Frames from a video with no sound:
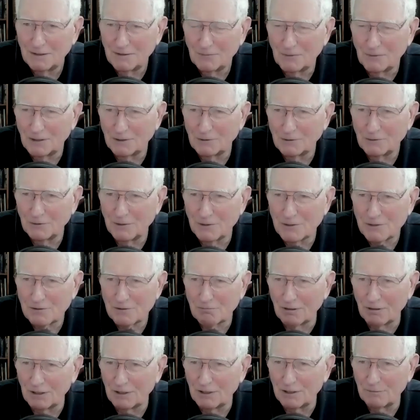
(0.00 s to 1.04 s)
When I do the
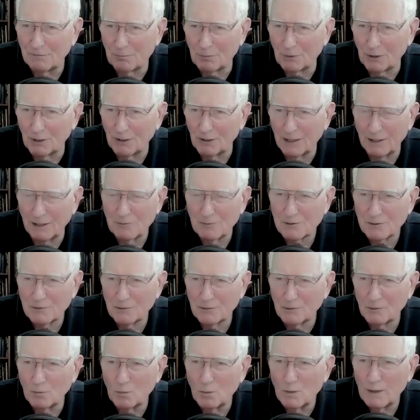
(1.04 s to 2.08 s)
Serenity Prayer, I always do
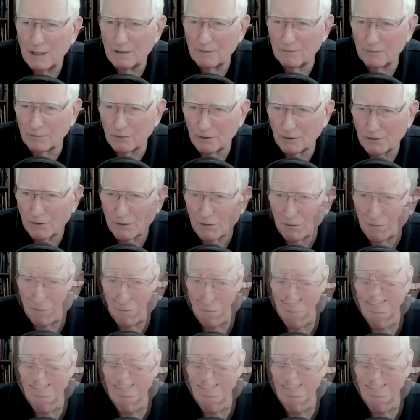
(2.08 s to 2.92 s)
the we version.